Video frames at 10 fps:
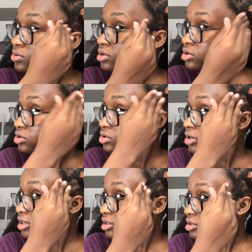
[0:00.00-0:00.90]
wanted to show you
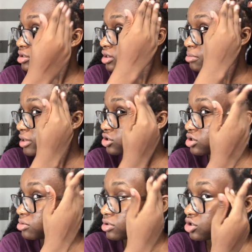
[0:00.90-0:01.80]
guys on the side. Make sure
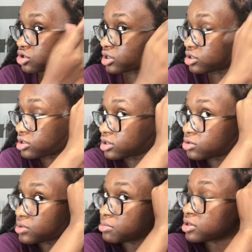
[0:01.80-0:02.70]
you brush your edges out
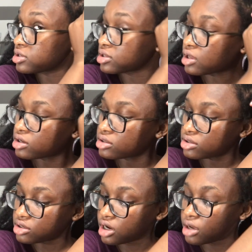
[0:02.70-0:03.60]
the way, because a lot of
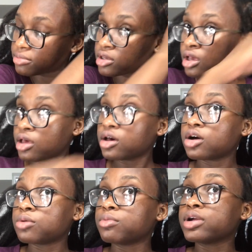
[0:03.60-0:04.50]
the times
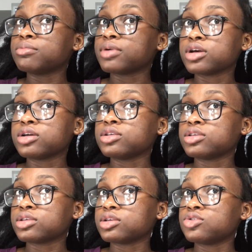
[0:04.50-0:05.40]
I'll braid my
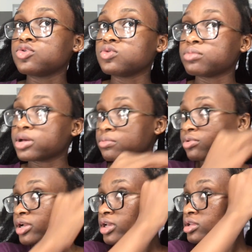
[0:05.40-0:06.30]
edges into my
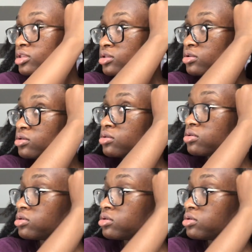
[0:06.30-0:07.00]
braids. So